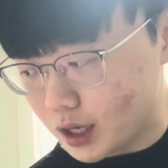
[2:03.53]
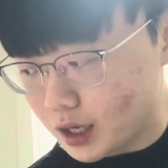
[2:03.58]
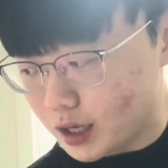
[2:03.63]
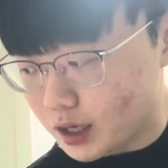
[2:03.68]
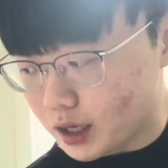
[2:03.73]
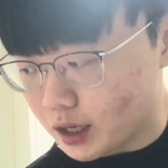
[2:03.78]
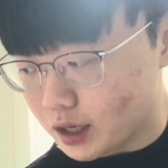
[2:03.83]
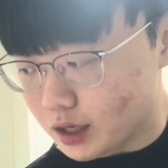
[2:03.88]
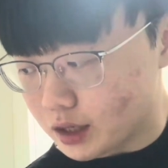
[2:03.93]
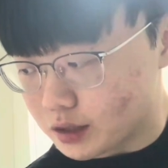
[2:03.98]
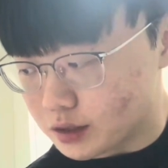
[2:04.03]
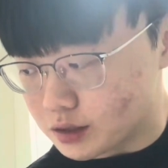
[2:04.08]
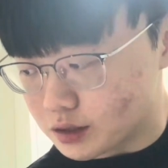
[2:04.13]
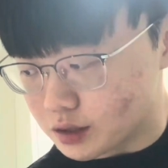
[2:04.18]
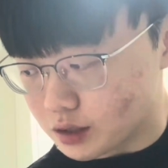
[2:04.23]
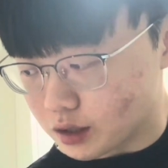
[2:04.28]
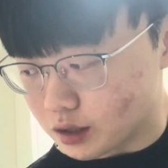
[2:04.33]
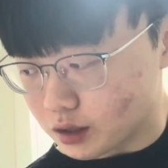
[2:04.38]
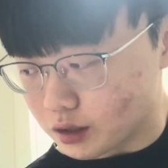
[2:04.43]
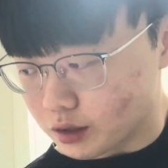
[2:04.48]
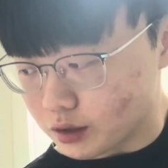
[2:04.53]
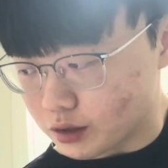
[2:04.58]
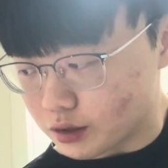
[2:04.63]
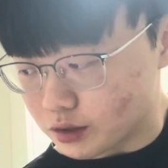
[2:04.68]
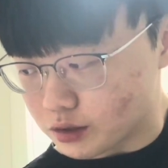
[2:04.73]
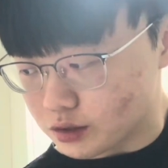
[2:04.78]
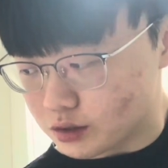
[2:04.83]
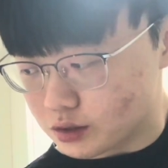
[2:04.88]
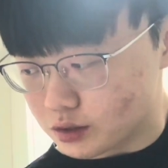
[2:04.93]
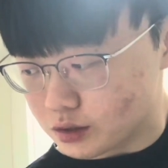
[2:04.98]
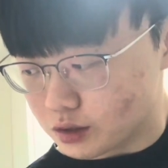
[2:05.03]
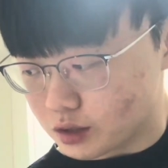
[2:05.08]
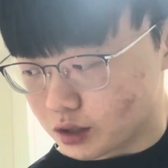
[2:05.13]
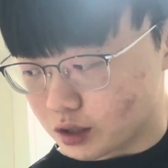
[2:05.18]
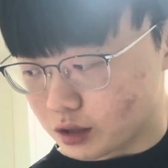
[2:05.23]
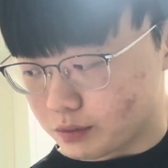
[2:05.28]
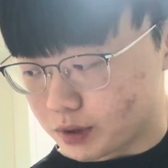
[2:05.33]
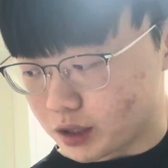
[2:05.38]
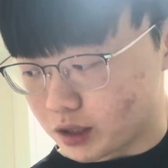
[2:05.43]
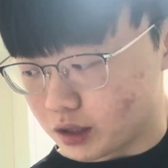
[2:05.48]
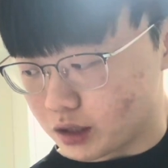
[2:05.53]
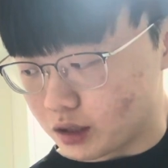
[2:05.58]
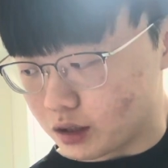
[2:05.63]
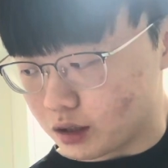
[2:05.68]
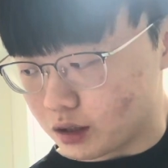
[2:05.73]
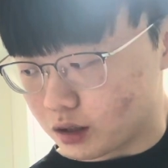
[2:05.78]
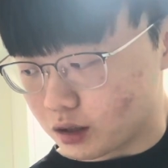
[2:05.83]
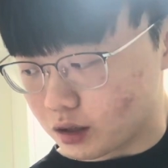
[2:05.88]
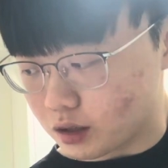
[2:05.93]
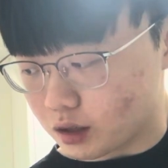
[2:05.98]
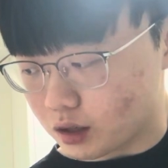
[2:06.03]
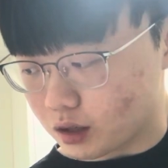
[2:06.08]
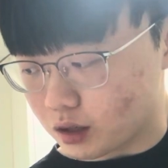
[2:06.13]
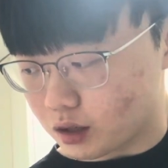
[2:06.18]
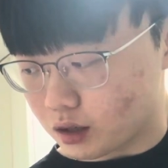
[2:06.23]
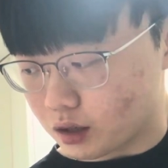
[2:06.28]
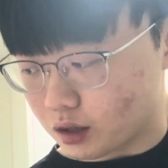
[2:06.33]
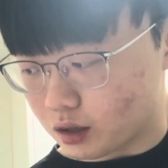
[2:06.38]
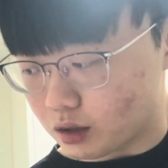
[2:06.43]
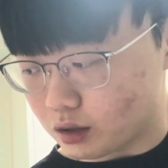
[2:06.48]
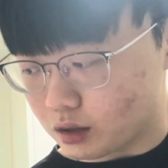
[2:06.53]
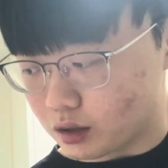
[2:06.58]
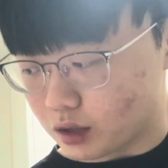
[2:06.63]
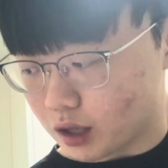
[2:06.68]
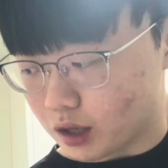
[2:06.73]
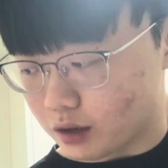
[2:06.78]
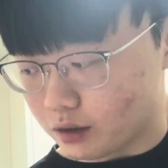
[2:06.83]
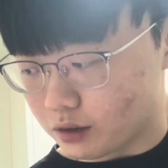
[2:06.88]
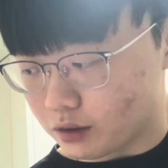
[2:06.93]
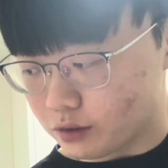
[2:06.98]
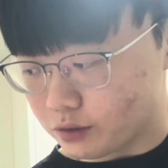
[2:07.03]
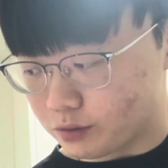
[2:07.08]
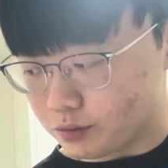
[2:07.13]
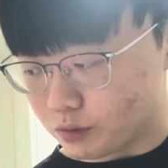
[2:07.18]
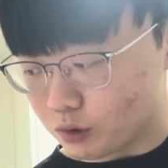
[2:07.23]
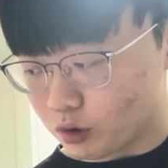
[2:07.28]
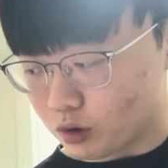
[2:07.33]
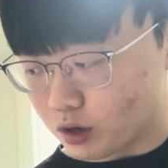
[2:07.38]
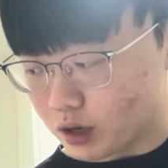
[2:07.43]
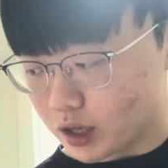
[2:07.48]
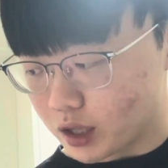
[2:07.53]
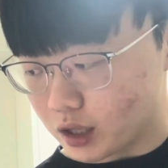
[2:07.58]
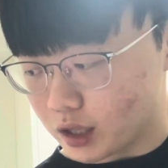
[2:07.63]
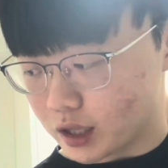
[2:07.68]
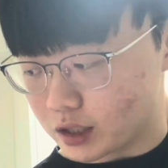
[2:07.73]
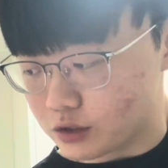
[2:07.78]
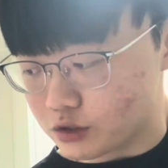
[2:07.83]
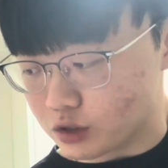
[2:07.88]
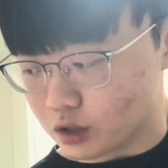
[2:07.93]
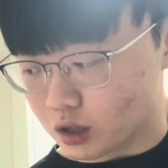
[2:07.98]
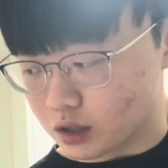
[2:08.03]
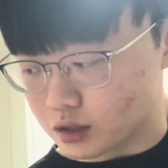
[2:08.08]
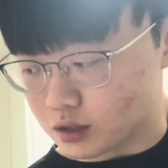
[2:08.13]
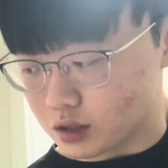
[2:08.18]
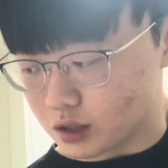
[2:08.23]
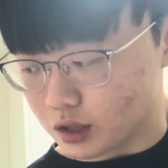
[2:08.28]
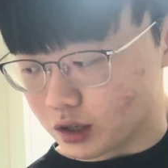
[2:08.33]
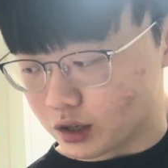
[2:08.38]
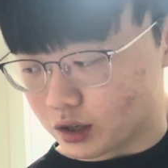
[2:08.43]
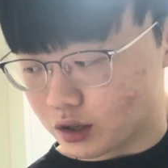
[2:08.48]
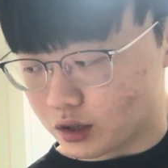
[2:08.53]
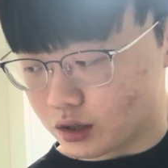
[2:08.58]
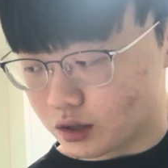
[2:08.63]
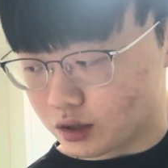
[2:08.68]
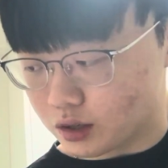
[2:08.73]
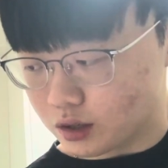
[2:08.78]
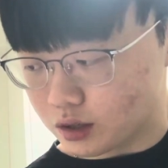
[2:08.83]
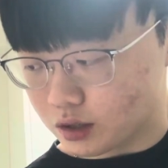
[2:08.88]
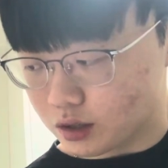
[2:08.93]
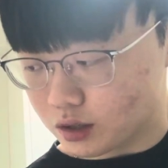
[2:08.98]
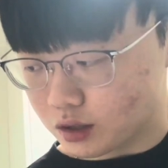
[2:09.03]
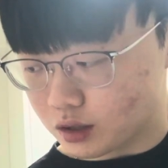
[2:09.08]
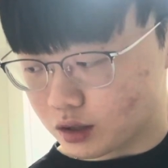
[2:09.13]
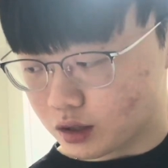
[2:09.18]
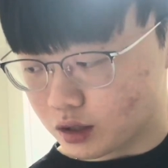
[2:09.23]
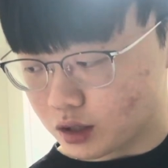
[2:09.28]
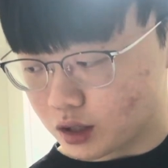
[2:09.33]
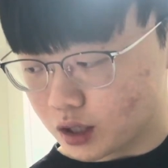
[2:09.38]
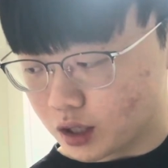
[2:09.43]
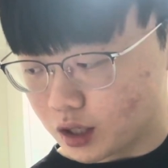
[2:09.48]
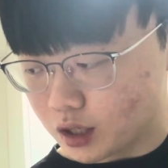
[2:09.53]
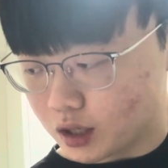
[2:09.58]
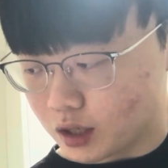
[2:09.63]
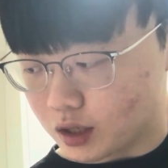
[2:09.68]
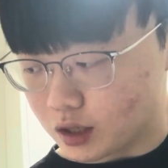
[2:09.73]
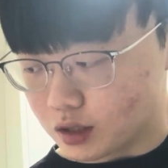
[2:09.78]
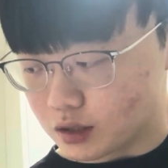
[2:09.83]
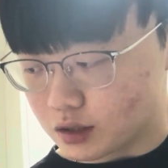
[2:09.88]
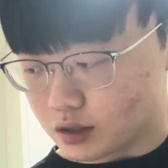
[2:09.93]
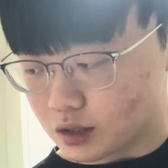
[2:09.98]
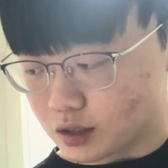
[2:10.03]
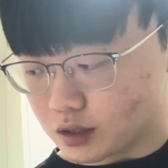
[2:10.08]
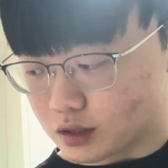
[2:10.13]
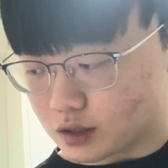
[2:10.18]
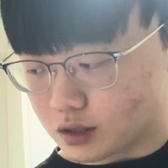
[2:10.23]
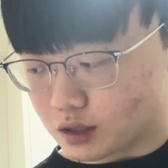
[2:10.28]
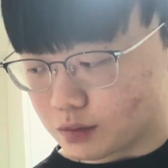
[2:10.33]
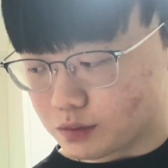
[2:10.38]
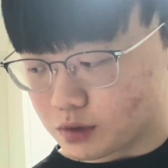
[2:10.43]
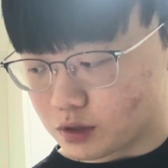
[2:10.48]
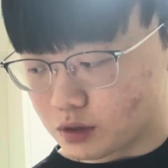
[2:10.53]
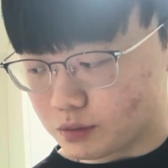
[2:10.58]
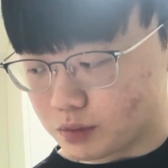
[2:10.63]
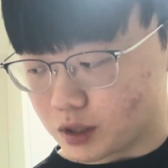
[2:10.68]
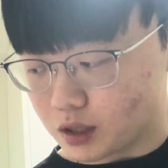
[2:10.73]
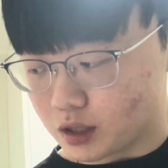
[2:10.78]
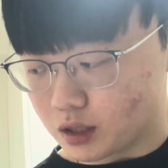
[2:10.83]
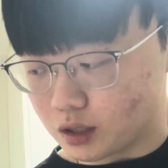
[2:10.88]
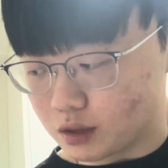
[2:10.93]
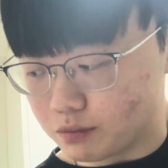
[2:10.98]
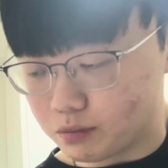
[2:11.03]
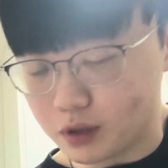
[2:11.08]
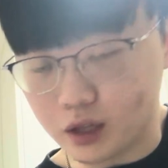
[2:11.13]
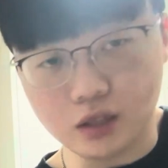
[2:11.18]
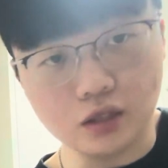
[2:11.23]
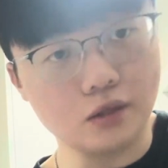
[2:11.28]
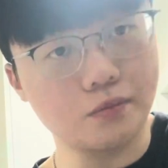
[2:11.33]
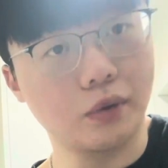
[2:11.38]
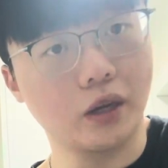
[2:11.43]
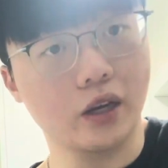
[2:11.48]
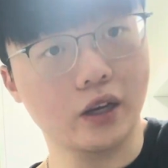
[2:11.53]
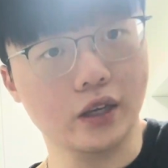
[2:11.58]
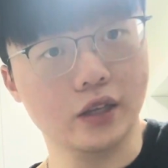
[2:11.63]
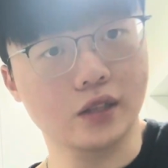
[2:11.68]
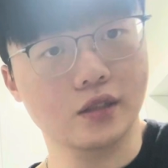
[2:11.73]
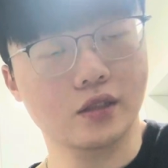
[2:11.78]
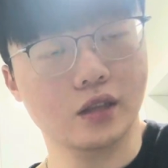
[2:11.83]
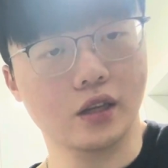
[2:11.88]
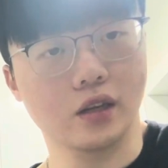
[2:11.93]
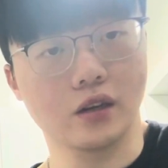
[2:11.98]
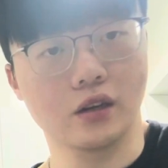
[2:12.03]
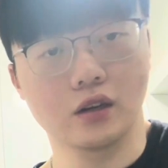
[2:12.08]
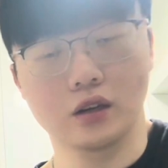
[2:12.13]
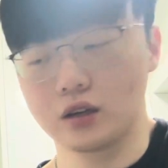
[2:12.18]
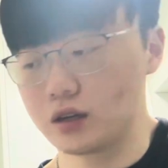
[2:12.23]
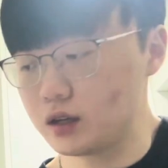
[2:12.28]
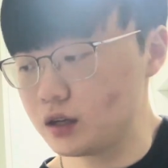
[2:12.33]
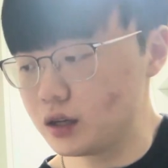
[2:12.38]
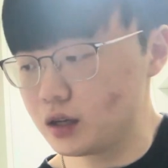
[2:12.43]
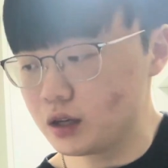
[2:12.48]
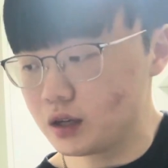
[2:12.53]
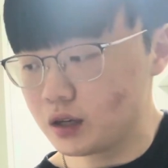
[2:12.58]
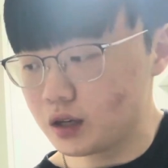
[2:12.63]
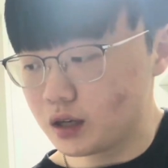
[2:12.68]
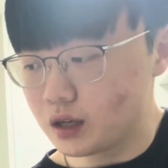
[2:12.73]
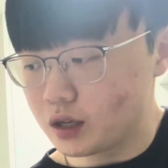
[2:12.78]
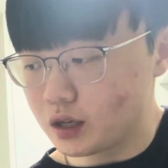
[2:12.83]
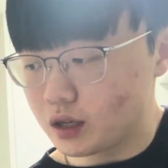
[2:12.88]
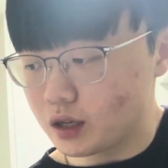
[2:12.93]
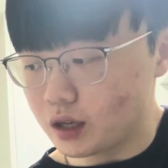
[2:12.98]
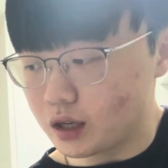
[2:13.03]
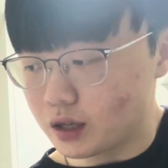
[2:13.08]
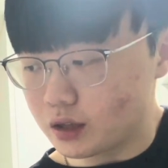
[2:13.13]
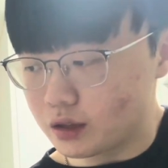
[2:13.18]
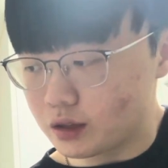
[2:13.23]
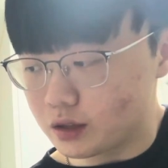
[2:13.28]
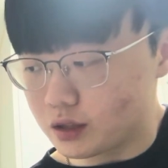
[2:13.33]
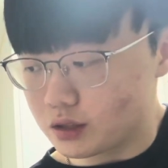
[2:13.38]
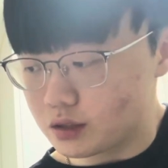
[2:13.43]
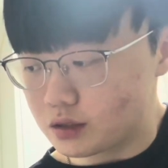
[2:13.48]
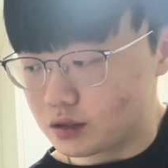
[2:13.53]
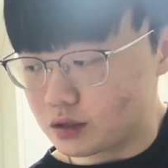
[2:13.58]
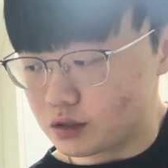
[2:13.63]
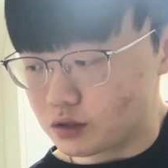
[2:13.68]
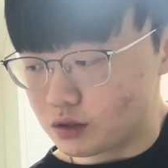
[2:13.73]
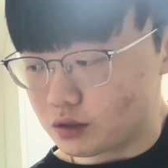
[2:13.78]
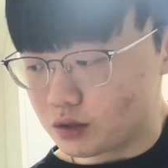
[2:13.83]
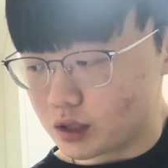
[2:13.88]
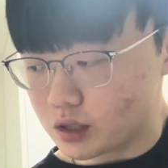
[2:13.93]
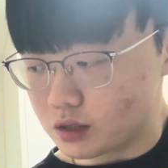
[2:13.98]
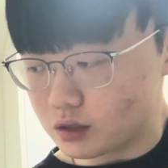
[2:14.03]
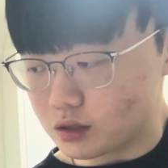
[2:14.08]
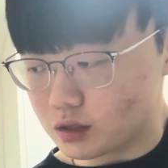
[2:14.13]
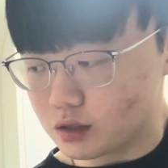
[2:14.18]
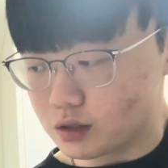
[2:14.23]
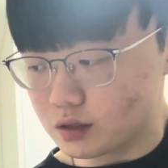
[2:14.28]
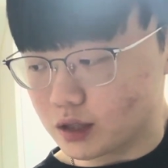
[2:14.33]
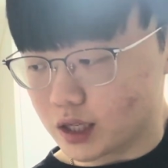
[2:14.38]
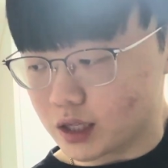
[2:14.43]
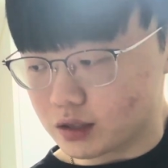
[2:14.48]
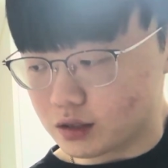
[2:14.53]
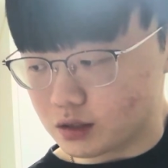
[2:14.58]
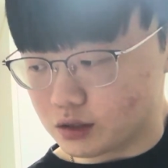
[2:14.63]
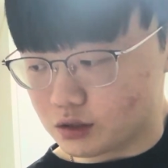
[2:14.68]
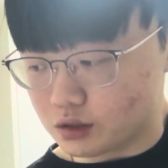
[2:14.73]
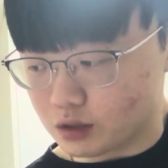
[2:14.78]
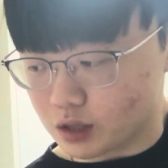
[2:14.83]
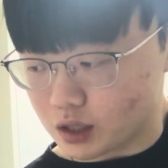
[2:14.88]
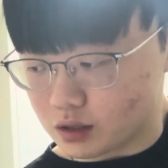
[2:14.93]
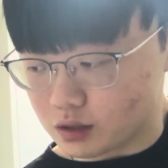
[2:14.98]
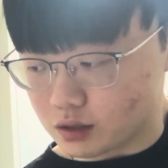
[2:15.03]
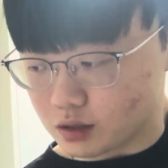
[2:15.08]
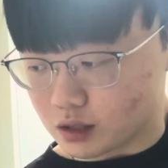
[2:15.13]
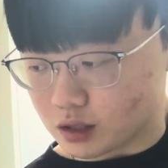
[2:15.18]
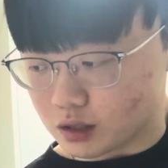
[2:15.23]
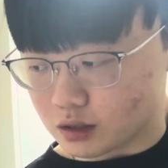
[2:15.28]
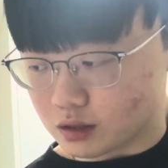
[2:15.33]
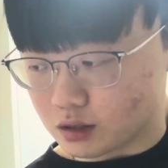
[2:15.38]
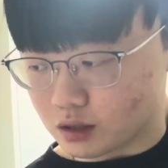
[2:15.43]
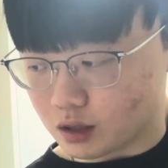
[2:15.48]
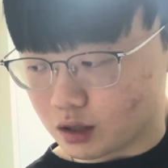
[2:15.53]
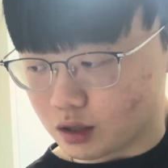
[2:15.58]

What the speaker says: and there's gonna be a lot of more electrons here because it seems to be plus biased here. And this last situation is